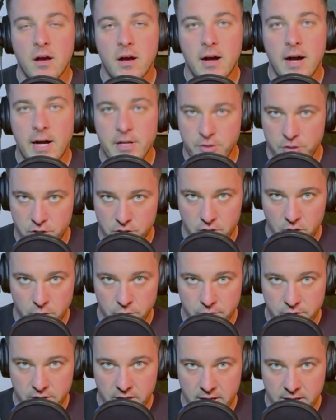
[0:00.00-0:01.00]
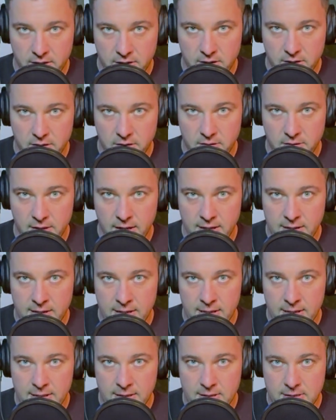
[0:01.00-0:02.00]
I just don't think they
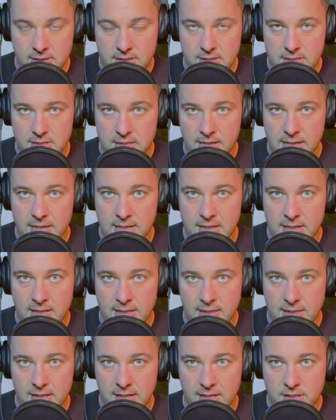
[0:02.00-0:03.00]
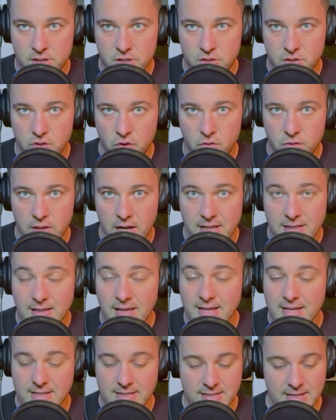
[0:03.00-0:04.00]
need Sneed in there to do that. And
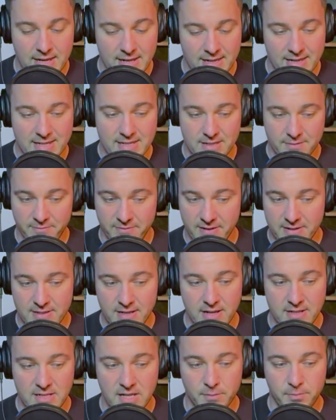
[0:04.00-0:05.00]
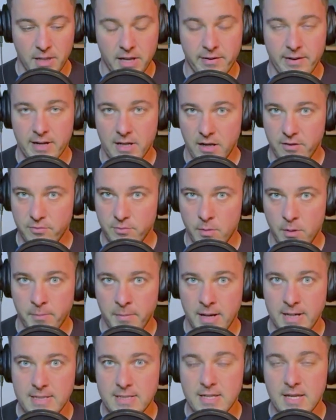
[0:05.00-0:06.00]
like I said, he's a fantastic player. I'd love him at
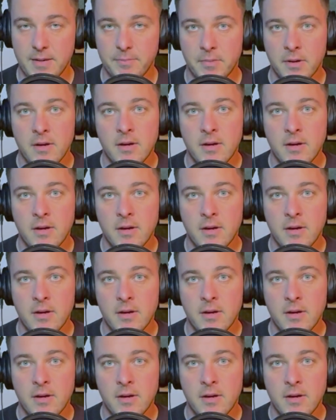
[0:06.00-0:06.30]
my team.